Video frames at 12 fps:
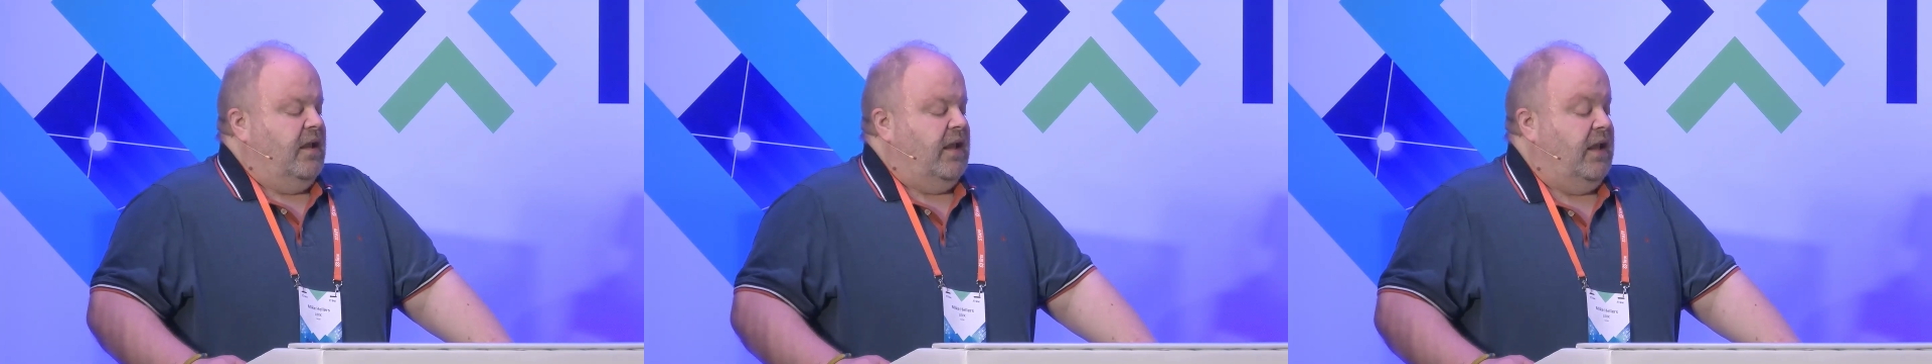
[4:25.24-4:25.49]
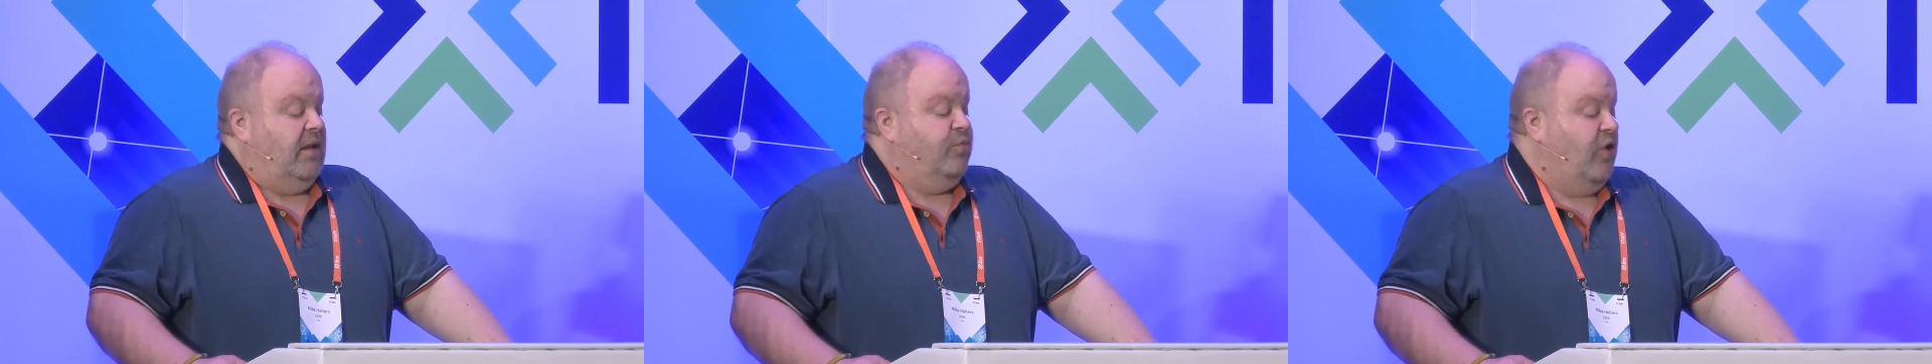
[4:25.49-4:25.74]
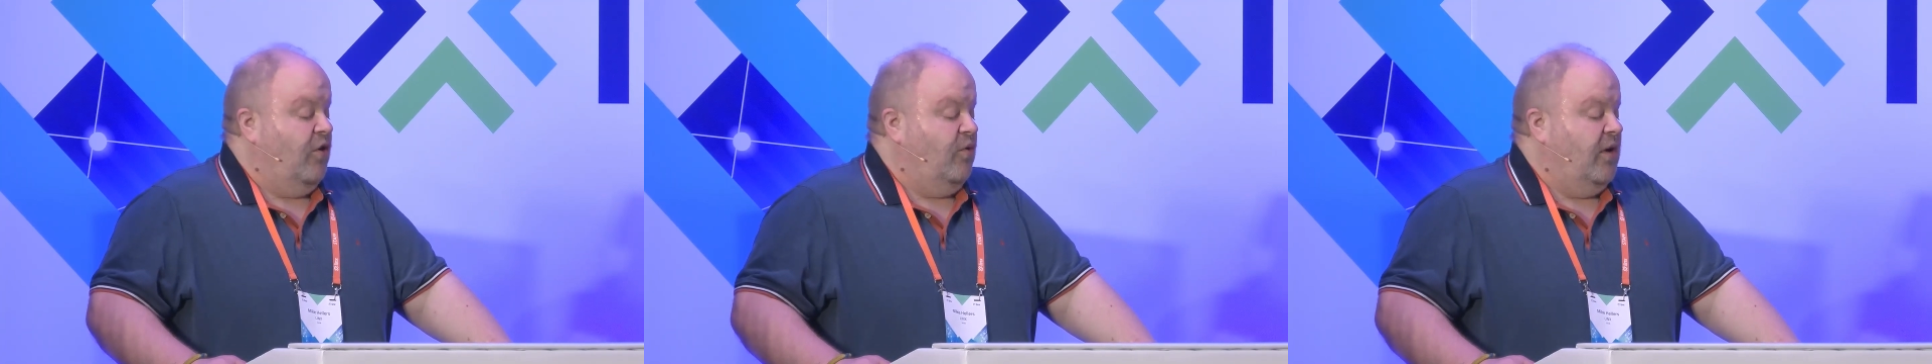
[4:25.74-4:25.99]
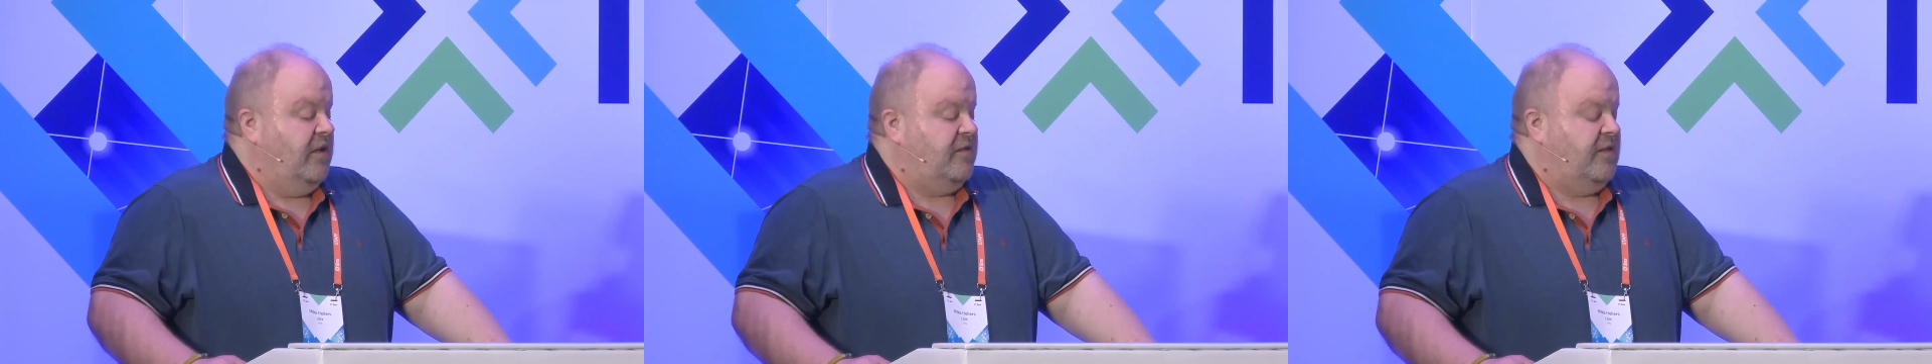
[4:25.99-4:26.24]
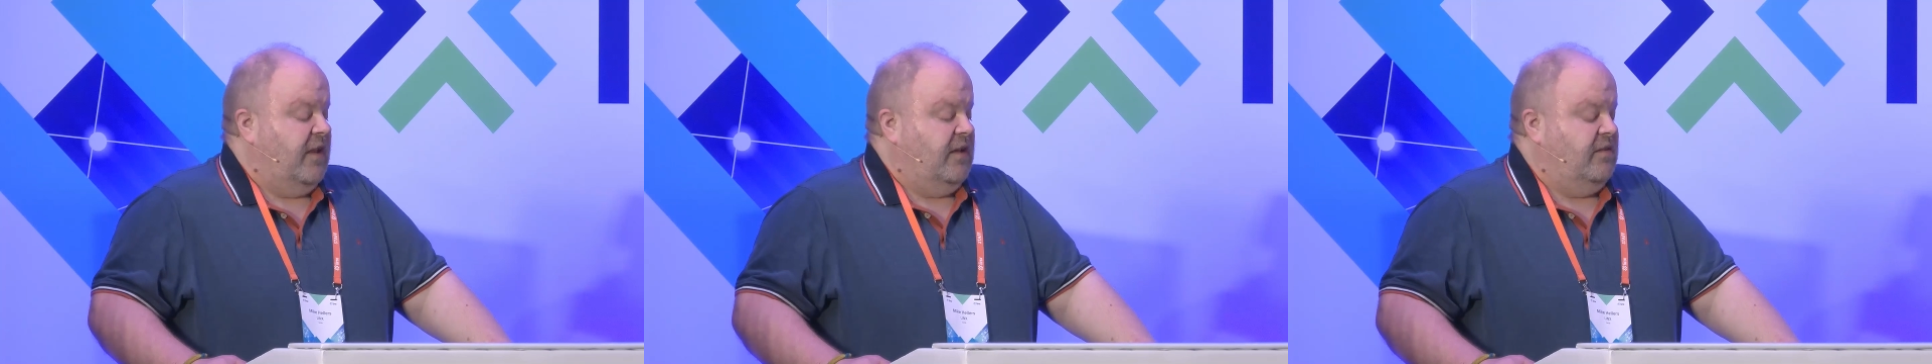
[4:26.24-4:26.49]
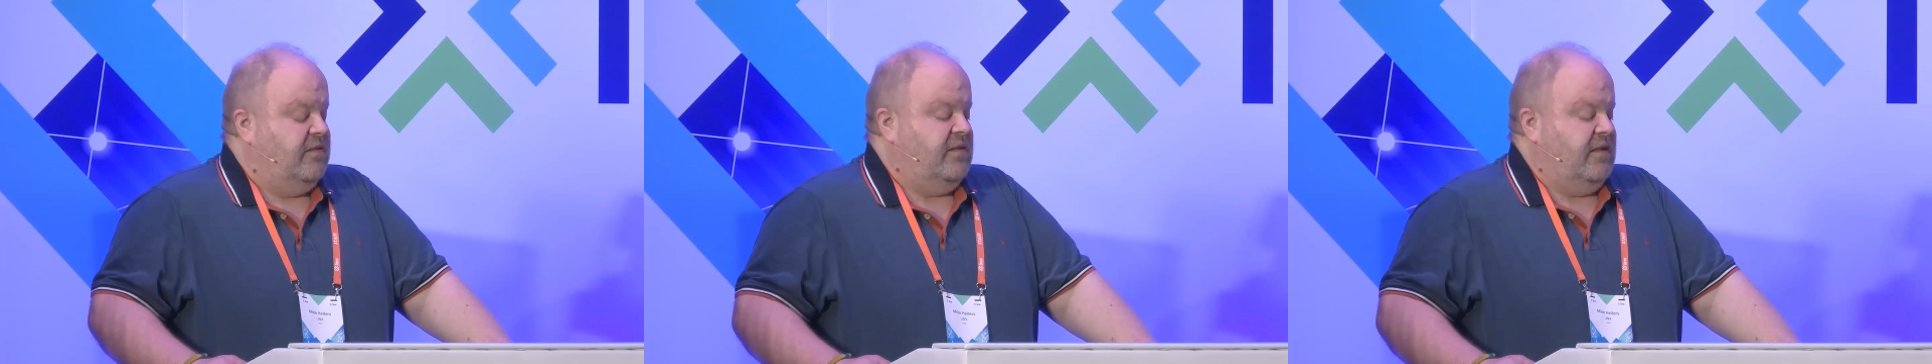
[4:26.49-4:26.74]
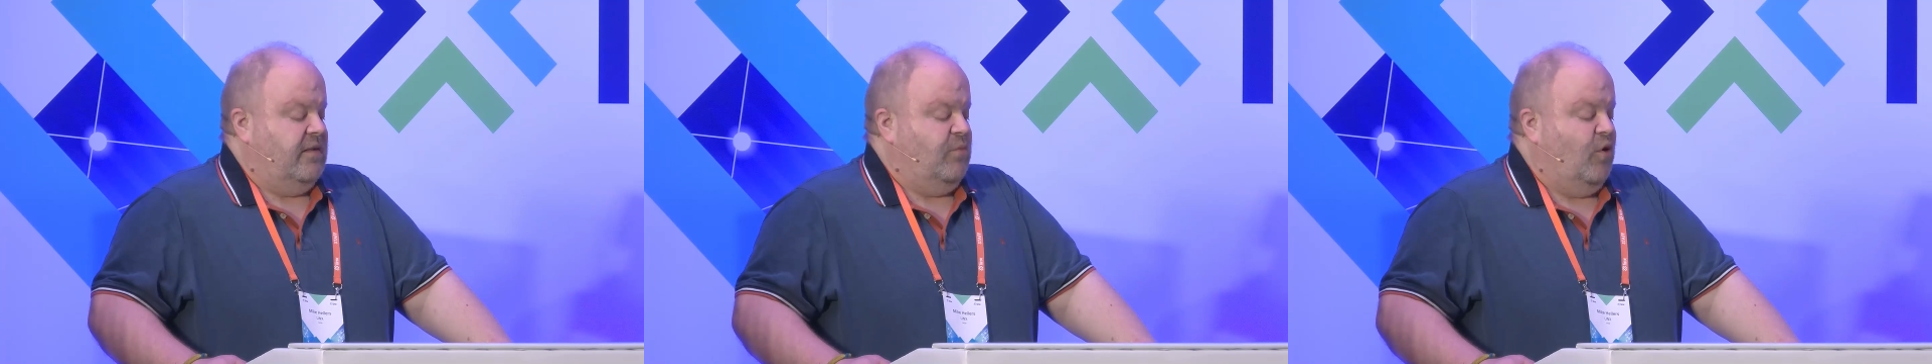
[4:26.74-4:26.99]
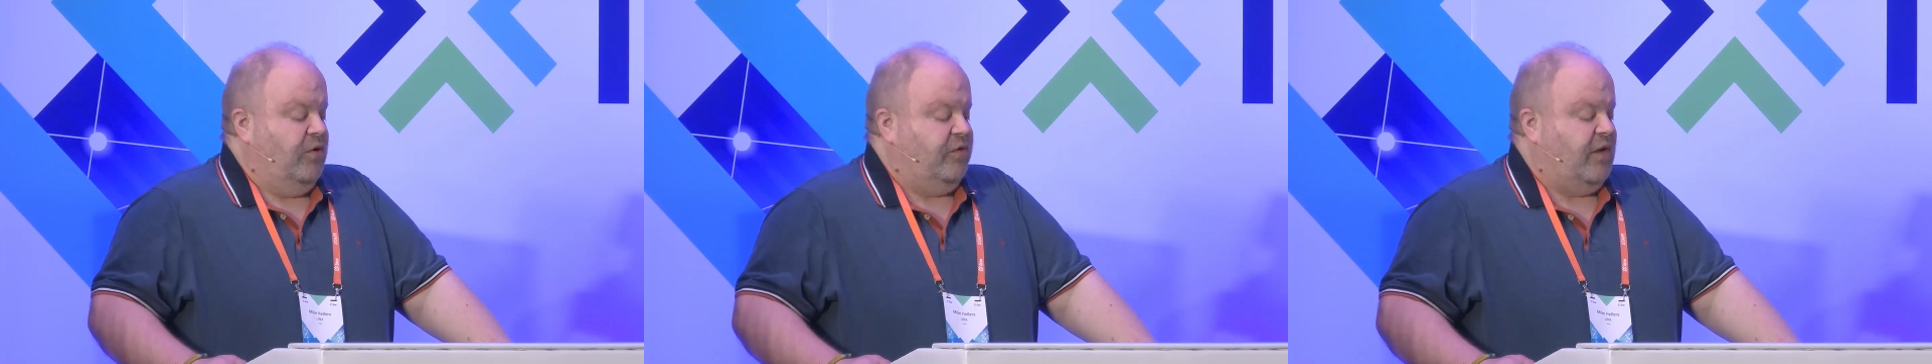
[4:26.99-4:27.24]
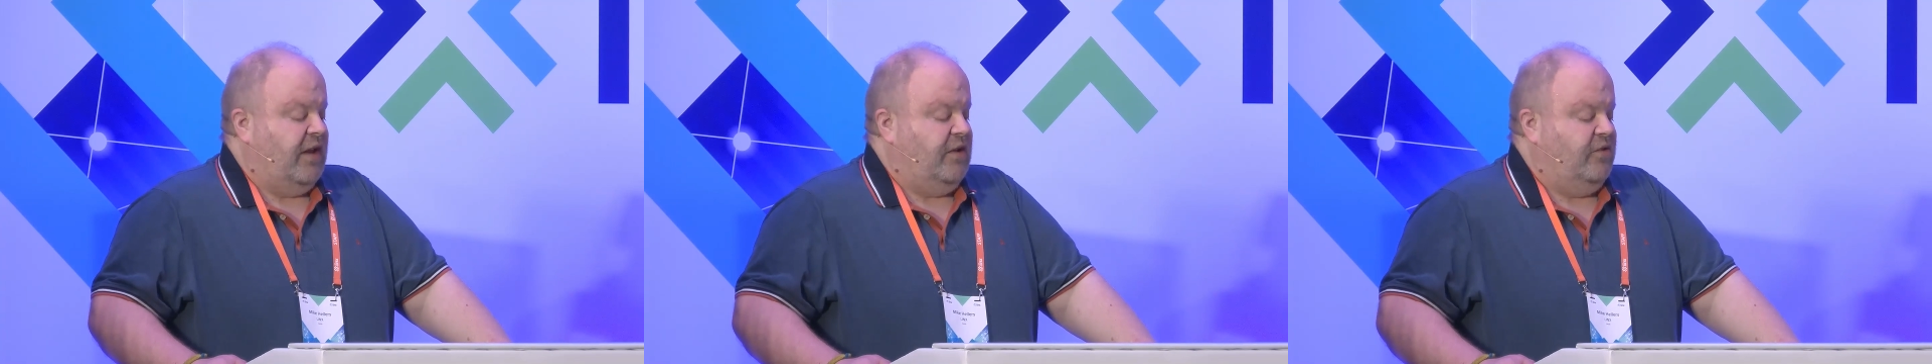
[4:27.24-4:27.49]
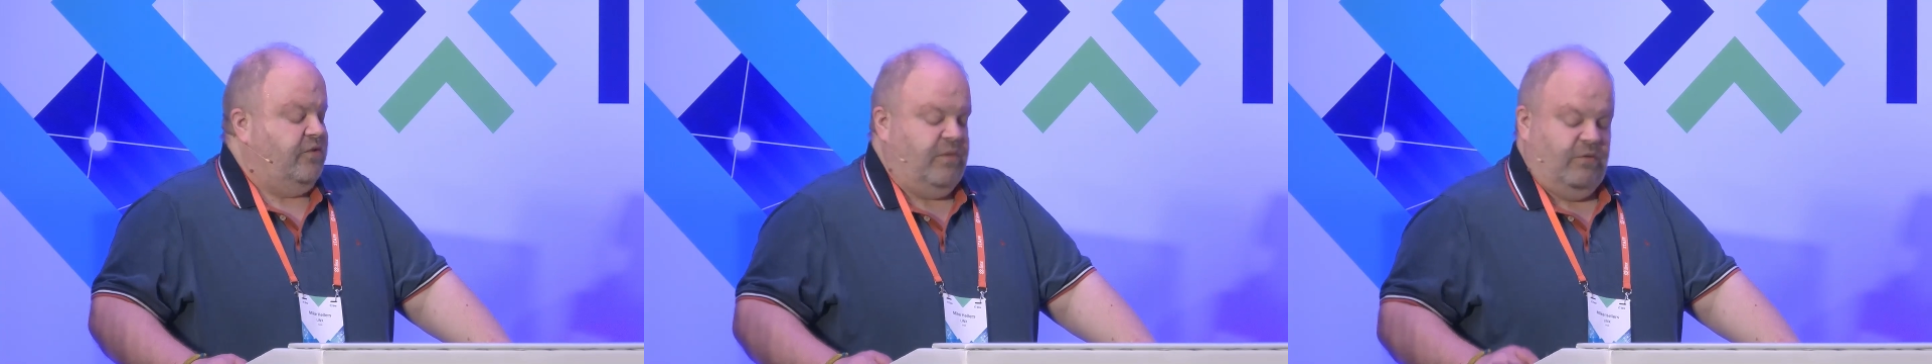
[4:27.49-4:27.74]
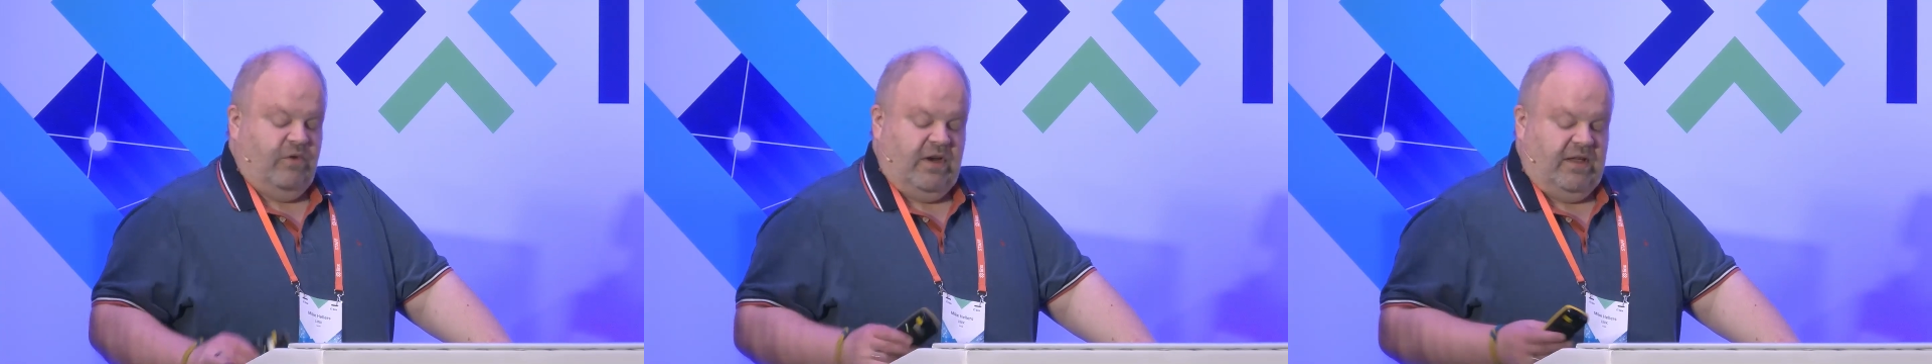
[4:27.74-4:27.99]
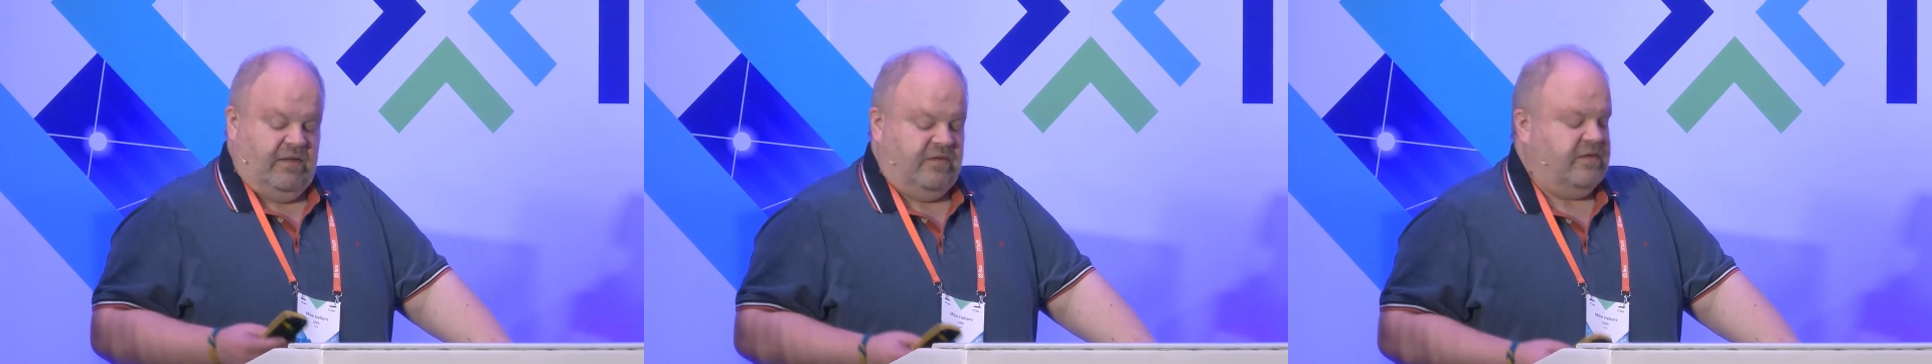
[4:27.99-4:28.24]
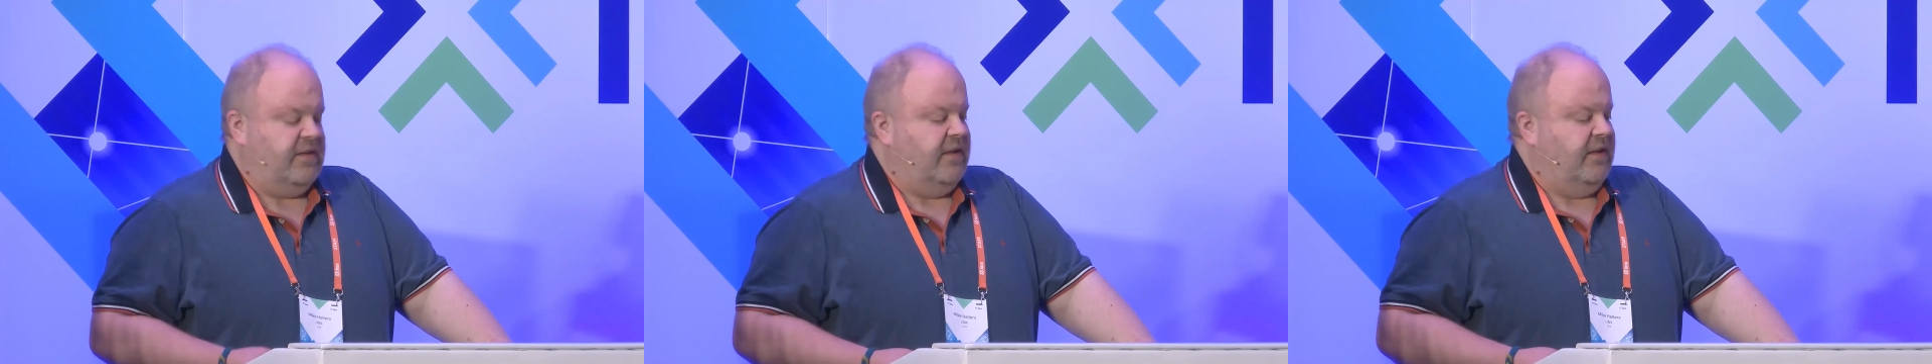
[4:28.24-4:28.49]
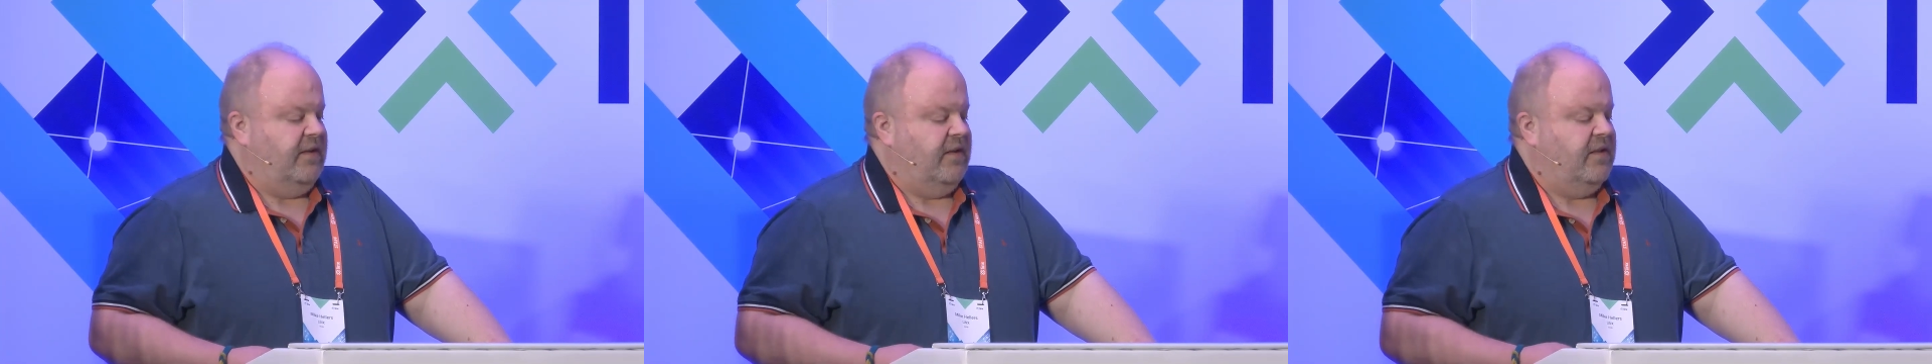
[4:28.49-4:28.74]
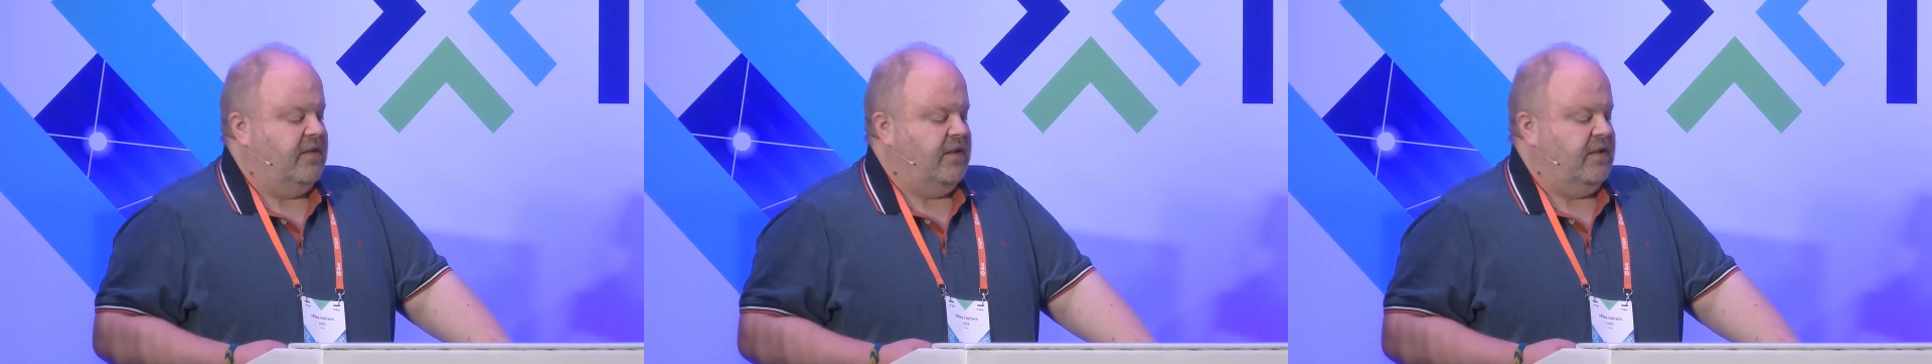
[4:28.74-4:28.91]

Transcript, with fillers: in, progress and um, all scheduled to be released in,